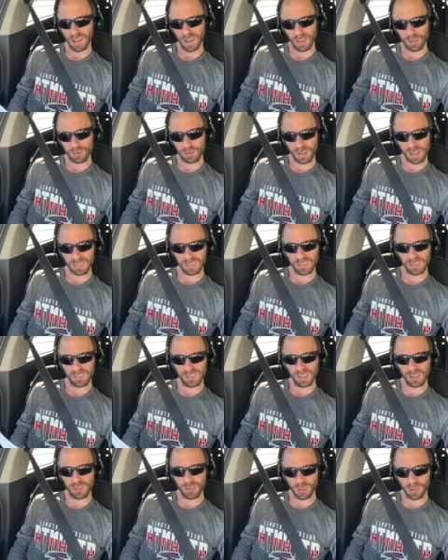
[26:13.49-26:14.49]

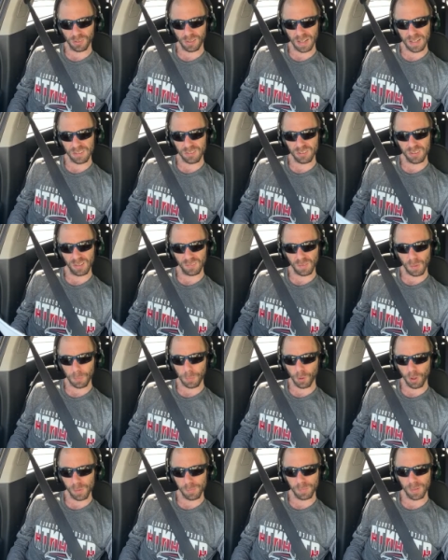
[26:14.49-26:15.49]
addresses the duration of
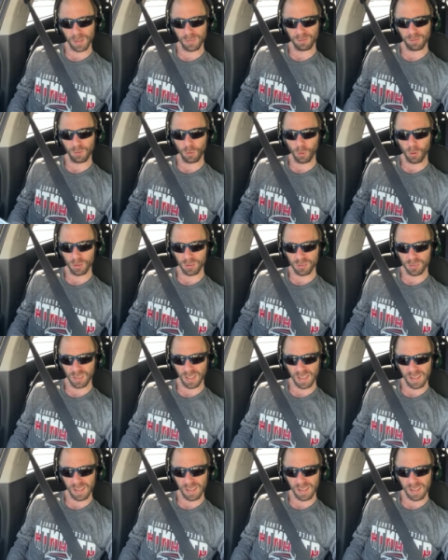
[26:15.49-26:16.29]
appointment for